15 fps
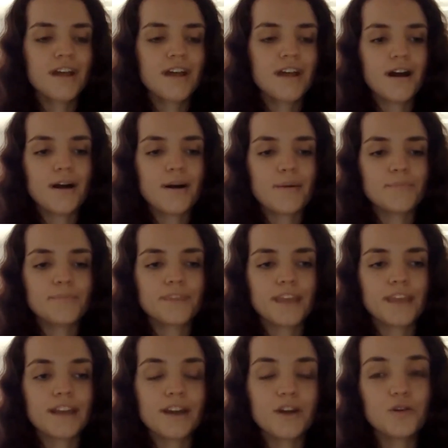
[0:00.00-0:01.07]
And
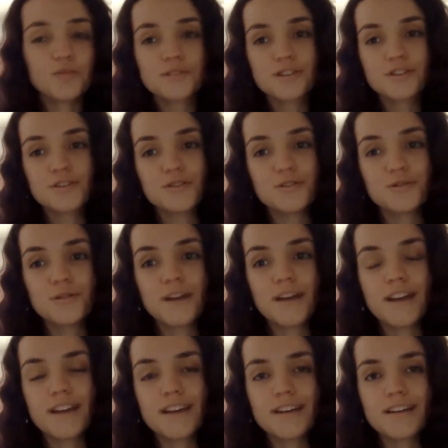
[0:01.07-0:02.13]
I hope to do
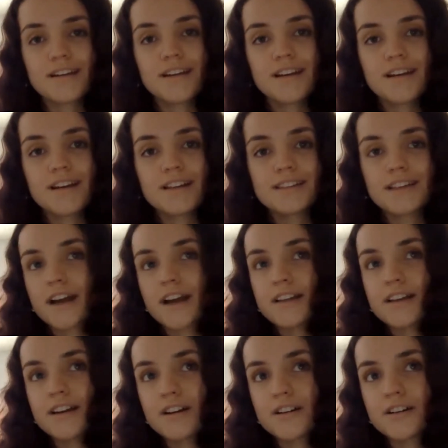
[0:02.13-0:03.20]
a
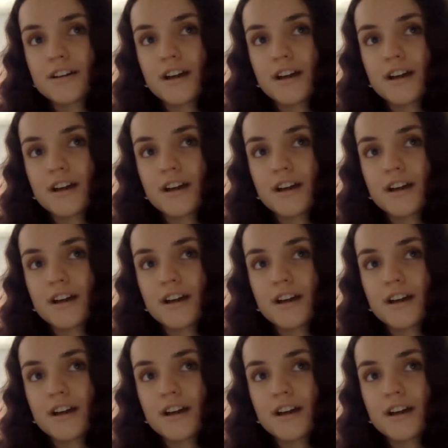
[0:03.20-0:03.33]
dialogue.